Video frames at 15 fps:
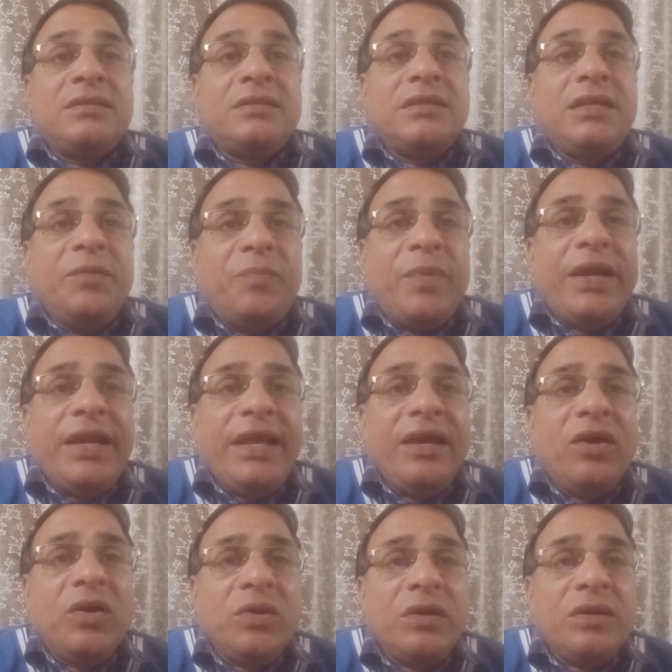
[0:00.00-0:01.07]
depending
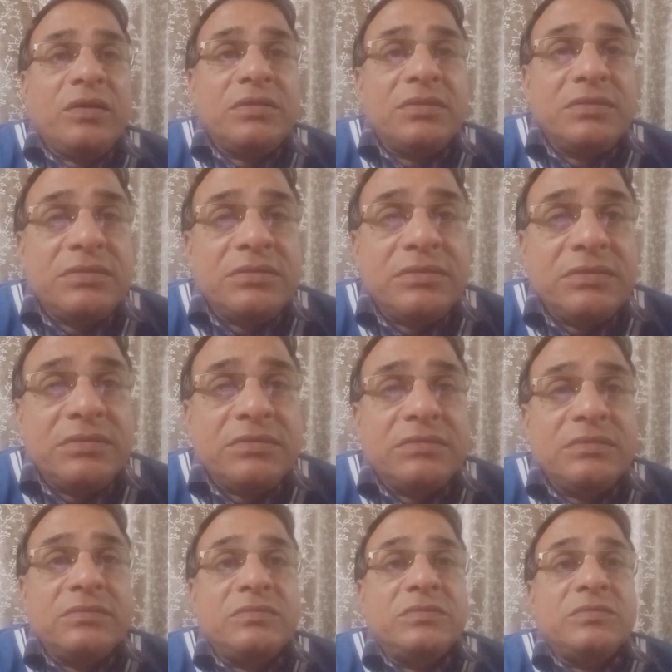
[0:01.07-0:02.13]
on
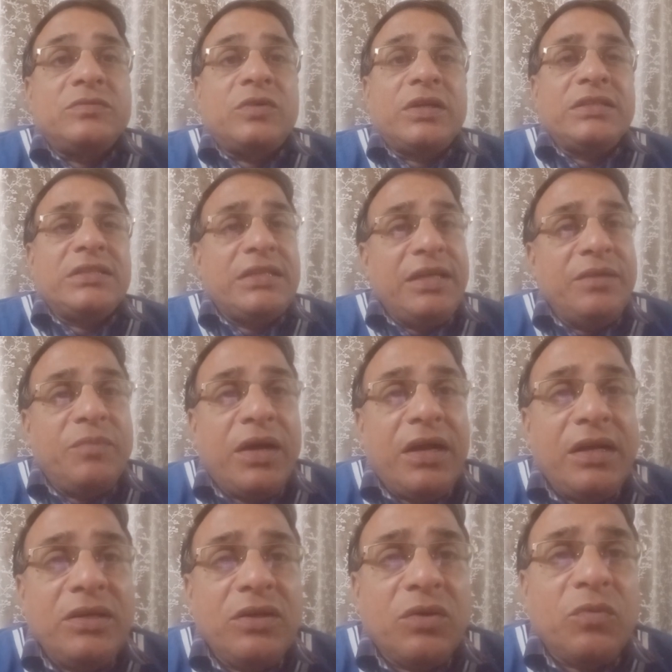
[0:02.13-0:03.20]
what is the
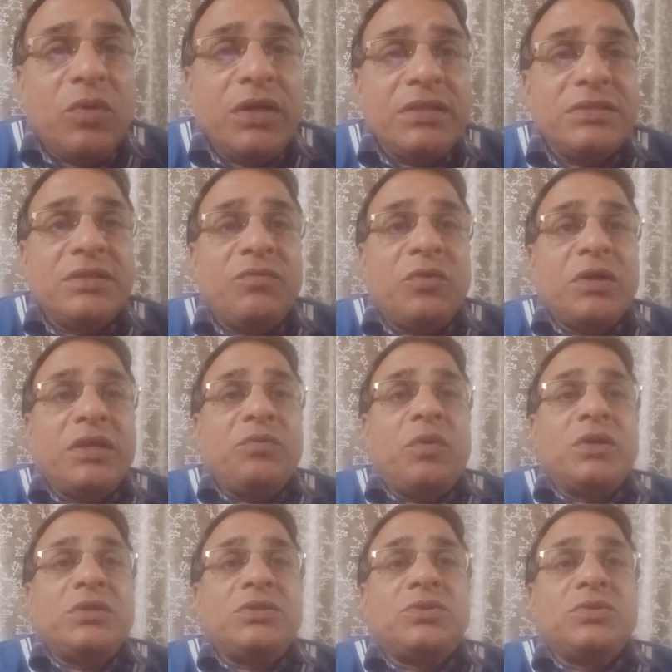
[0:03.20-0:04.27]
demand or what he
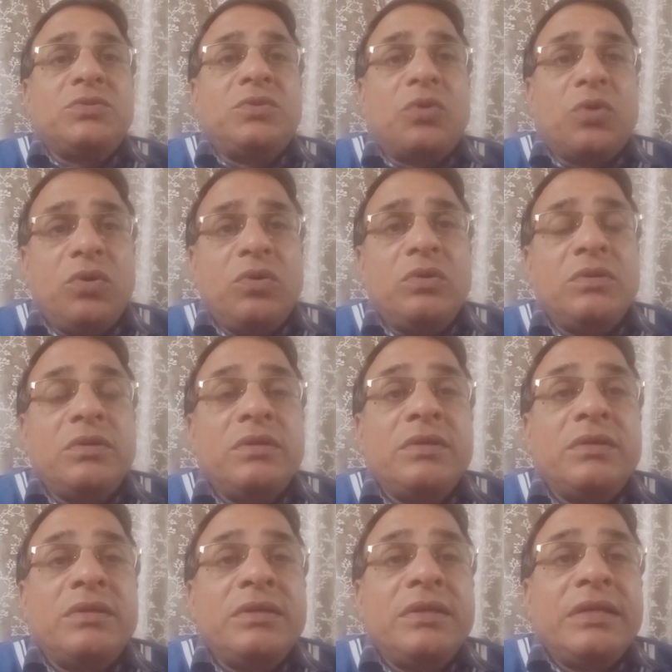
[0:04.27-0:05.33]
wants to grow,
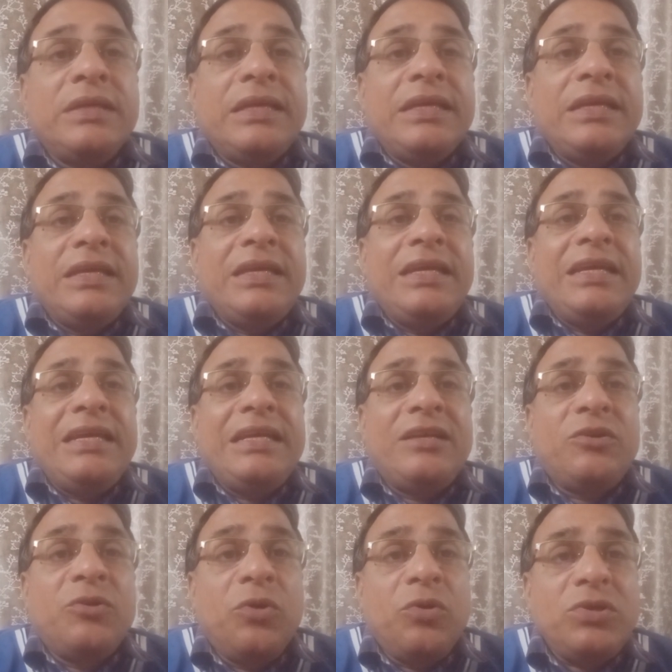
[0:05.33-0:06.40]
he
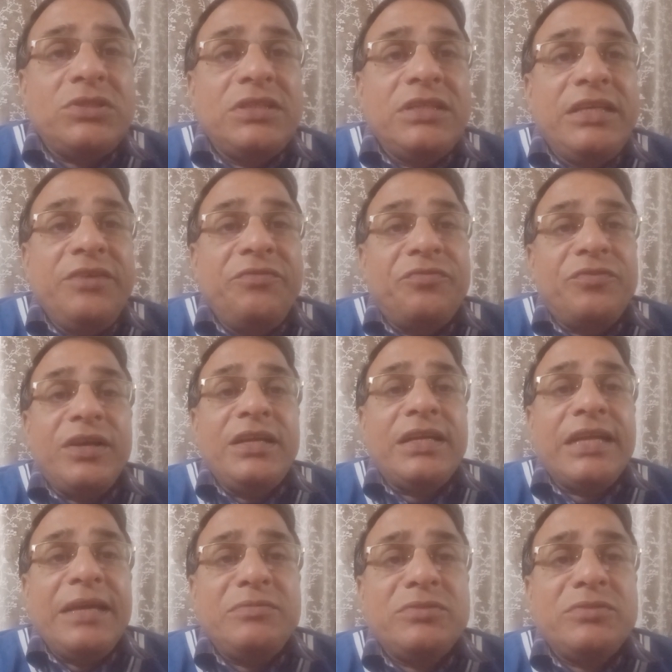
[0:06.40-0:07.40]
grows different types